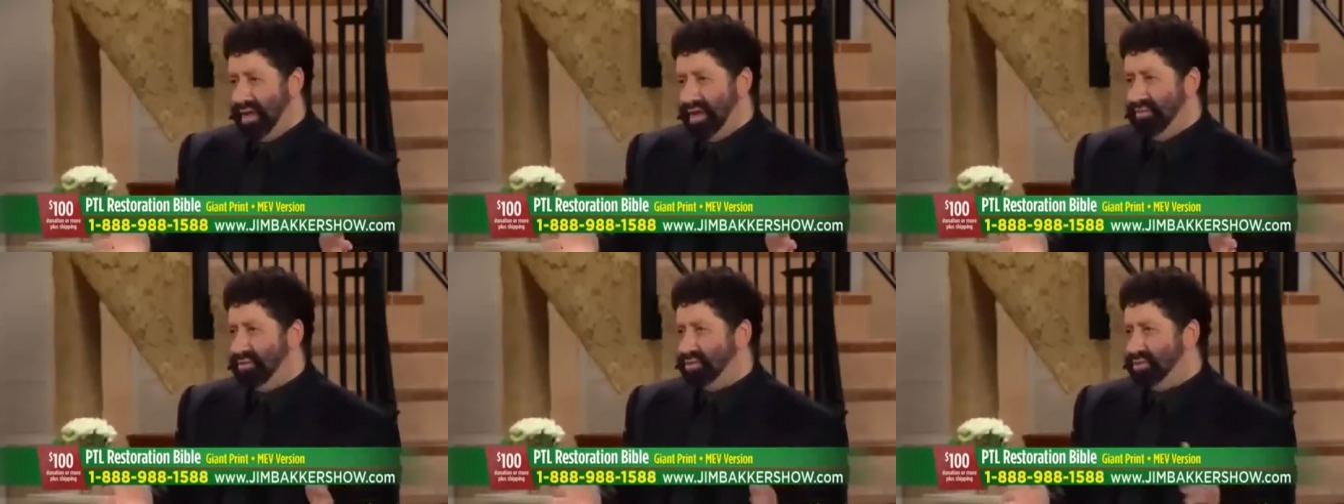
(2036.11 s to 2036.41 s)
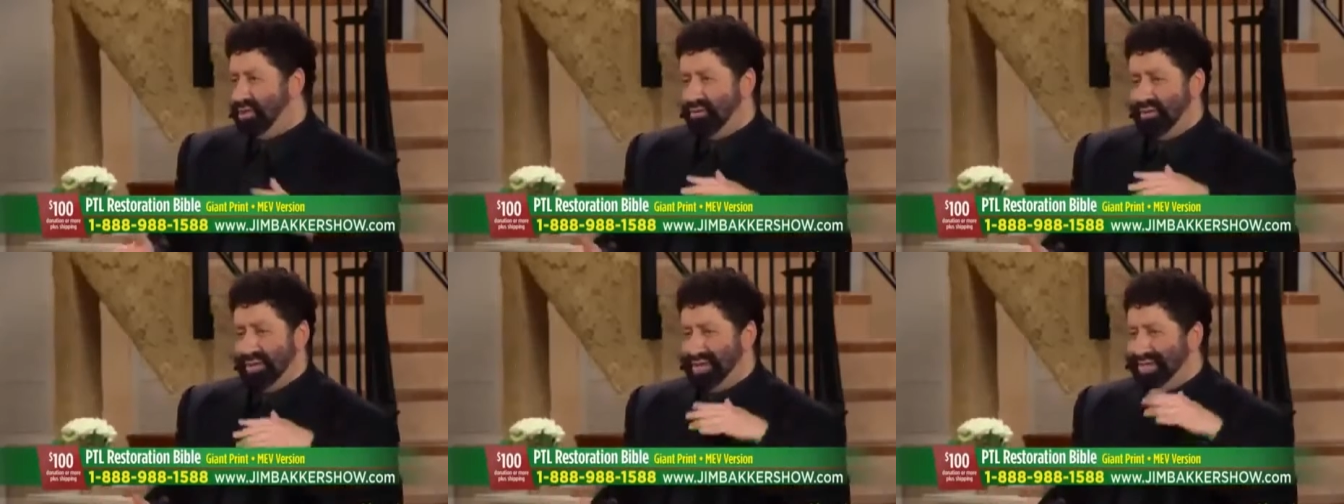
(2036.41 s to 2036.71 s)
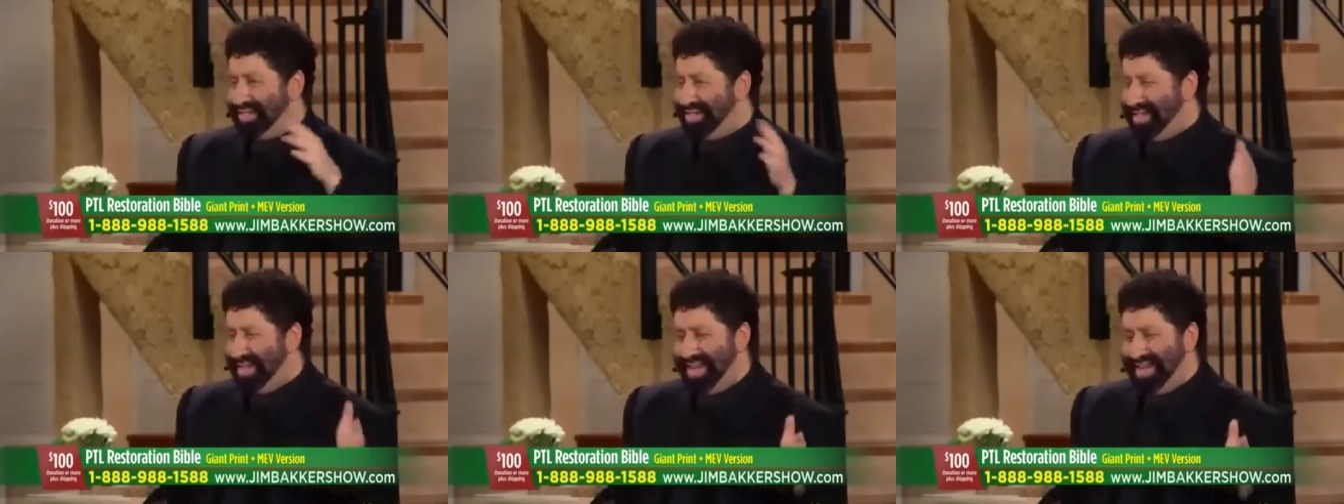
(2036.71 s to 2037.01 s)
He was
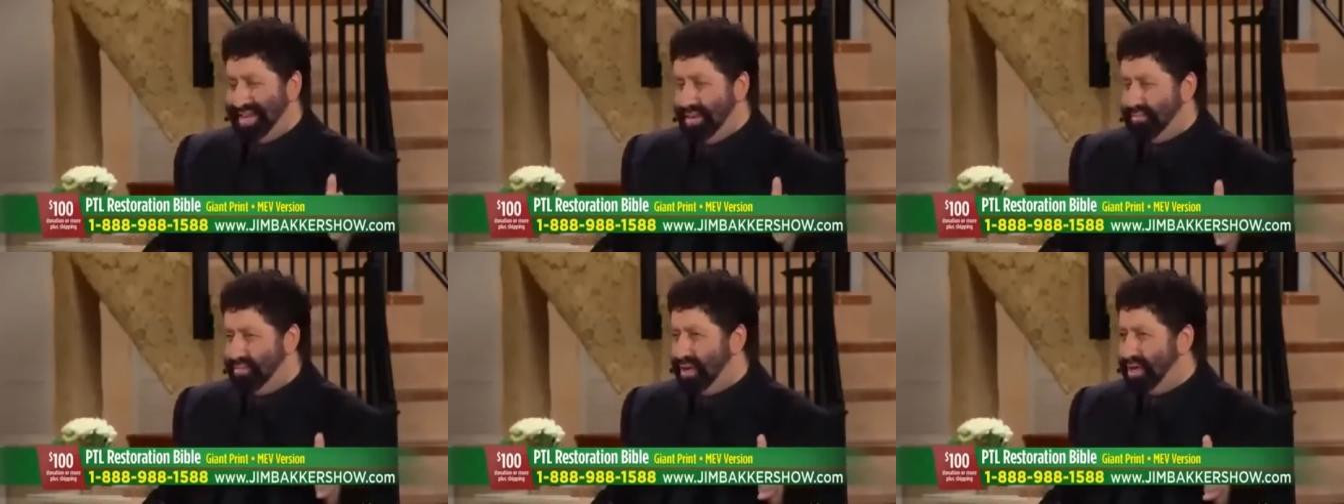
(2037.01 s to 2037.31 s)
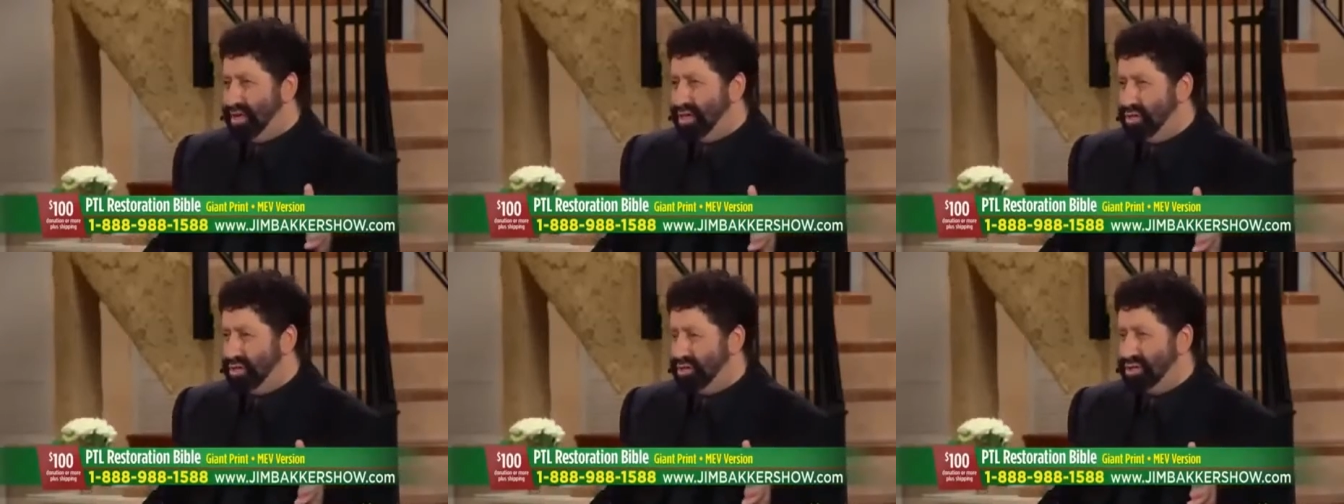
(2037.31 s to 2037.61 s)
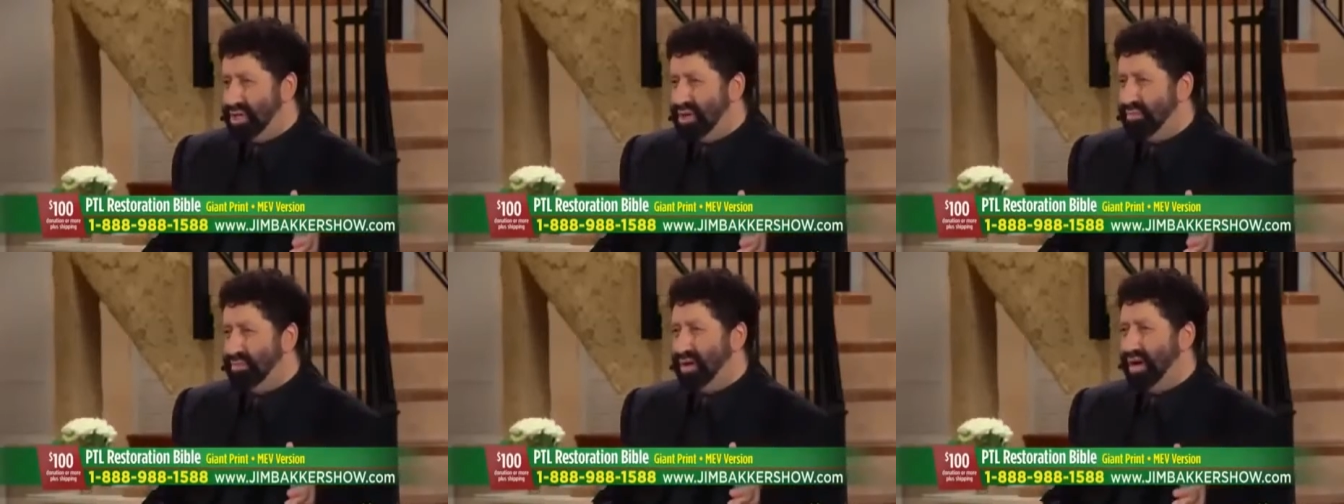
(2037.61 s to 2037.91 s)
always in the picture
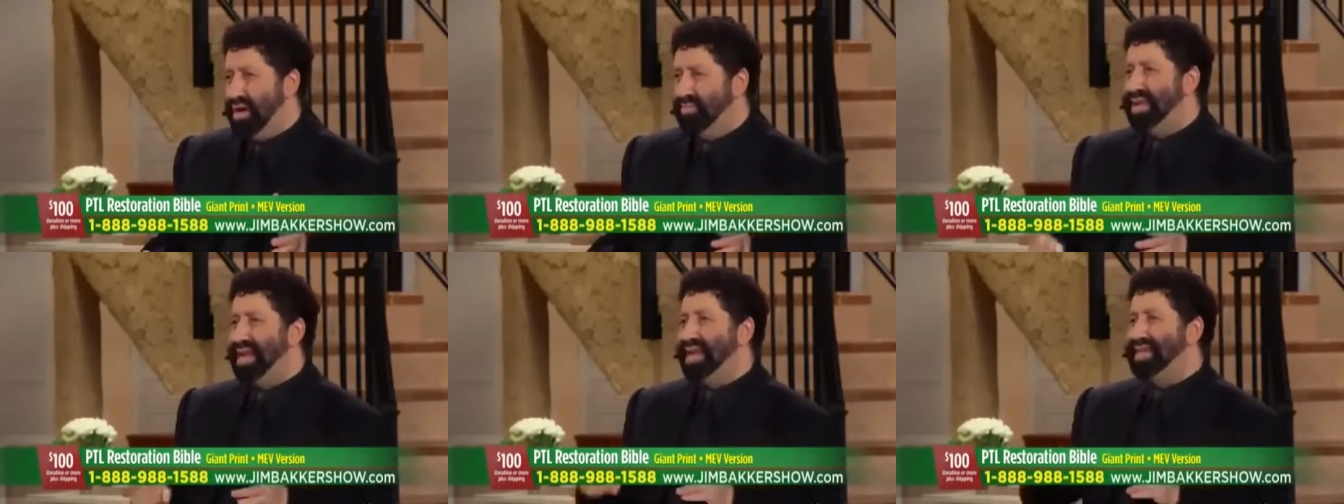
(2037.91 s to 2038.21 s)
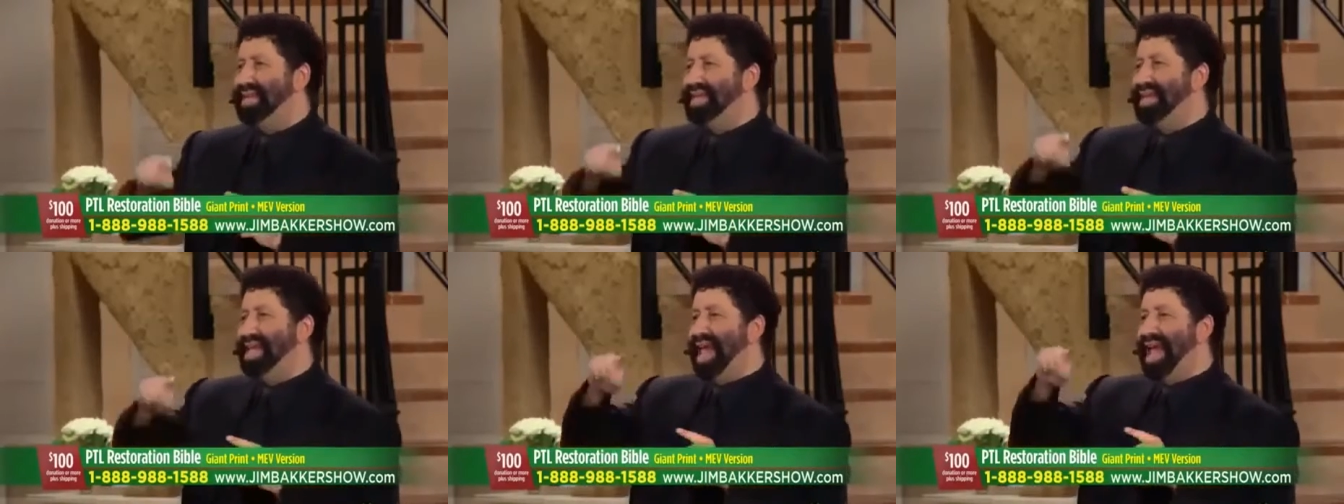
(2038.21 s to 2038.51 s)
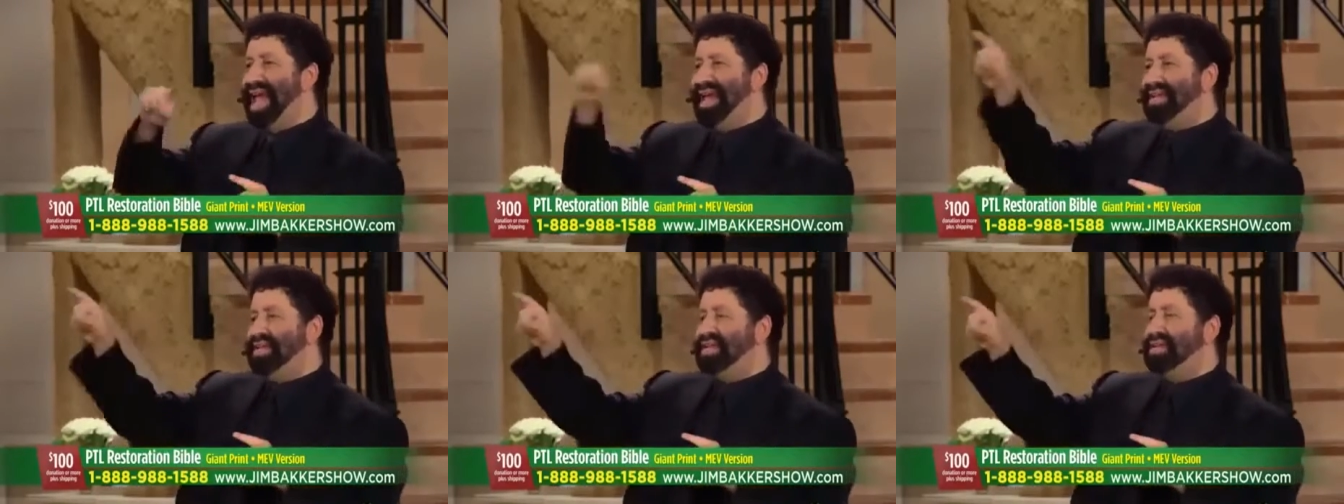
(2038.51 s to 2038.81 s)
somewhere. I mean, at the
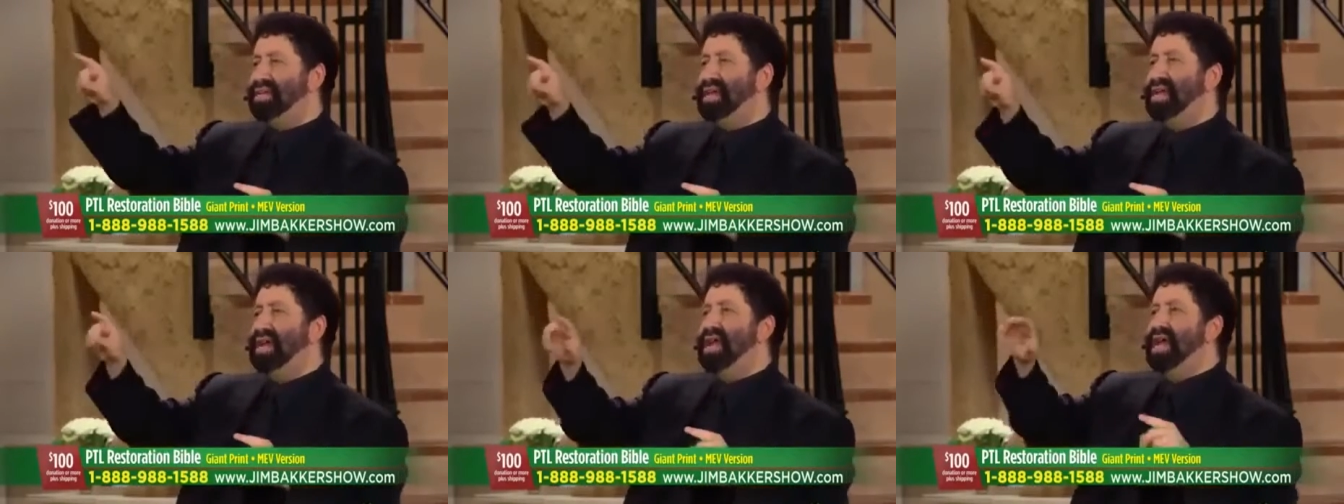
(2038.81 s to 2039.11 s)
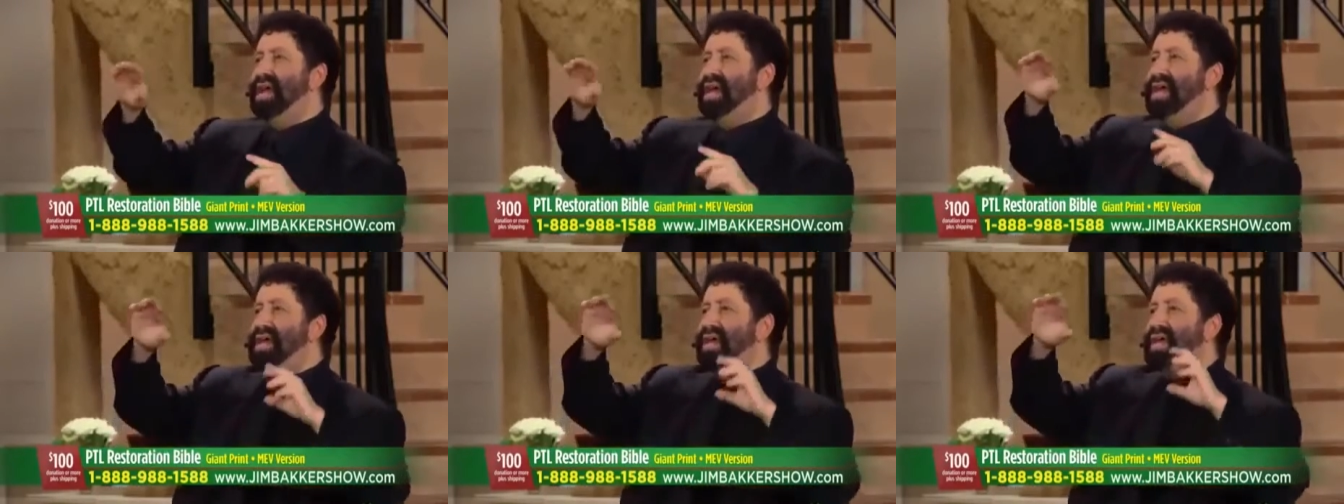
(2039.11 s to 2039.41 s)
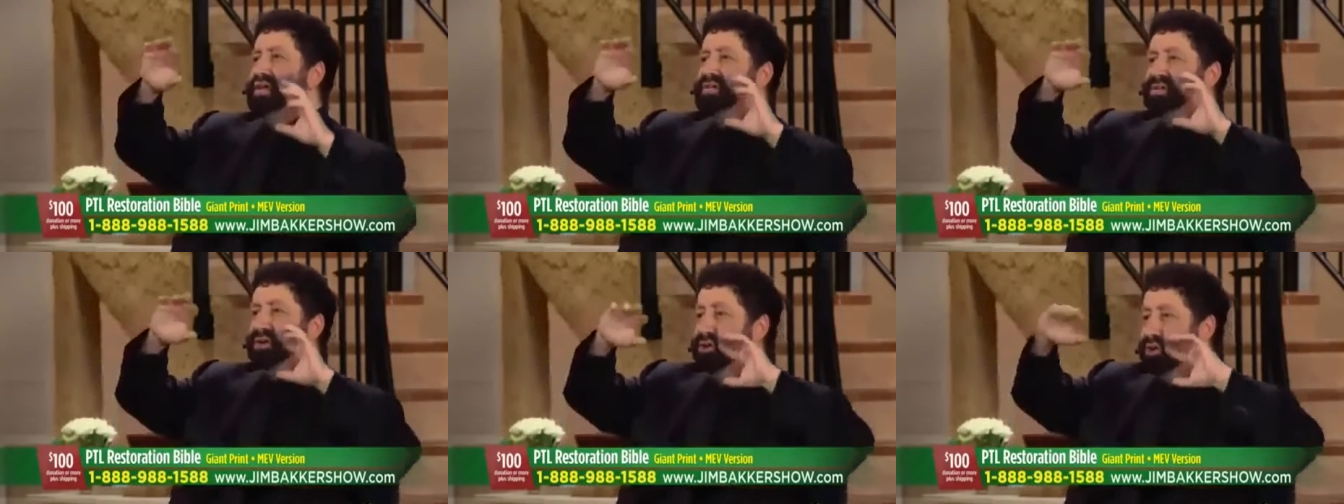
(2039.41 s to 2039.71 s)
end,
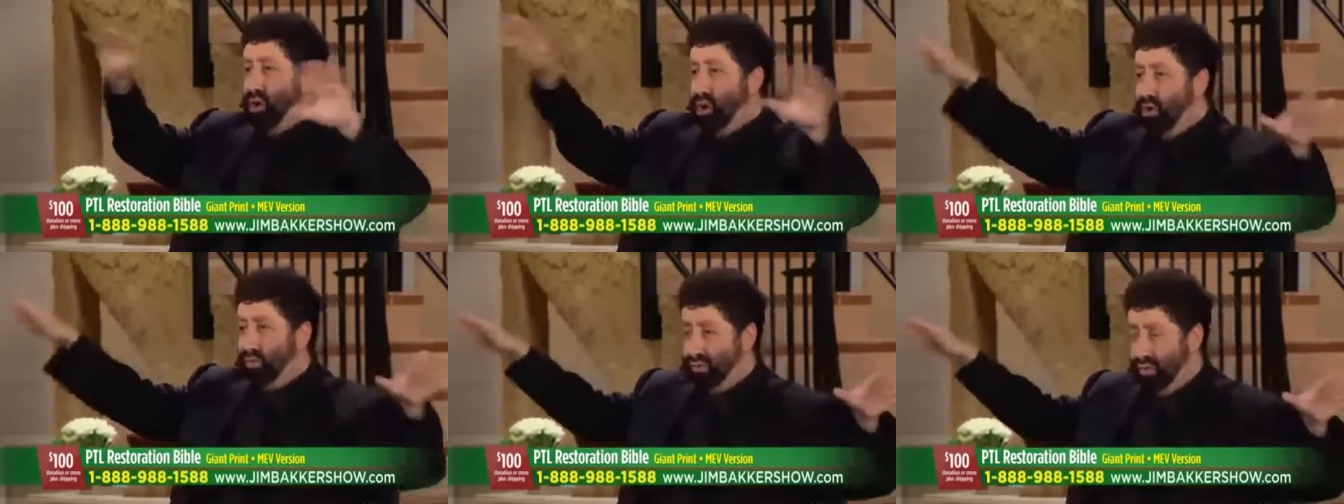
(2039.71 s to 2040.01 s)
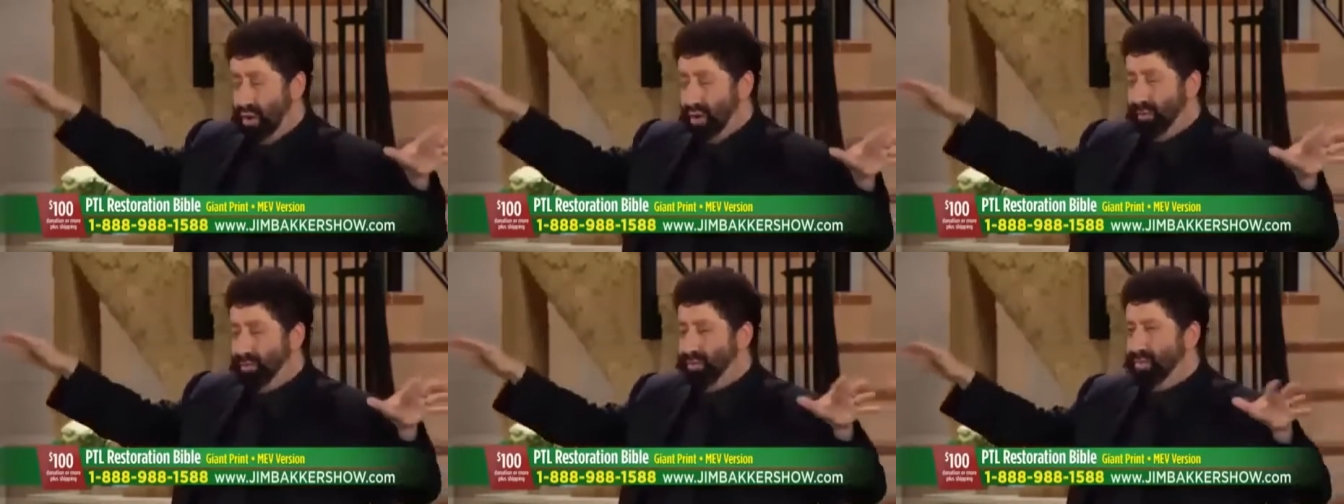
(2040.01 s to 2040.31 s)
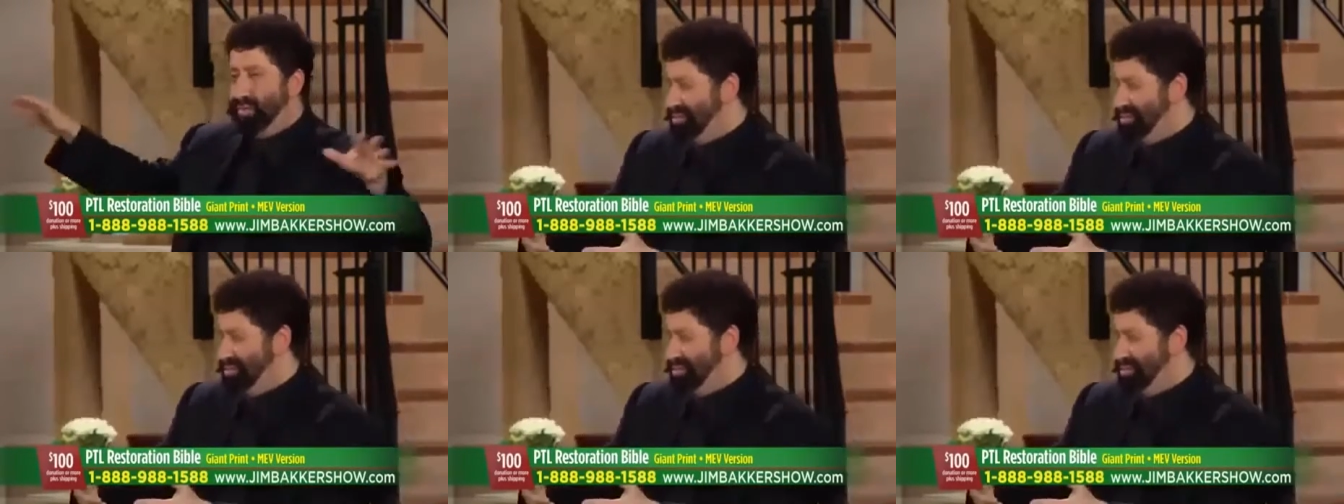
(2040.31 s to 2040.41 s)
he took over.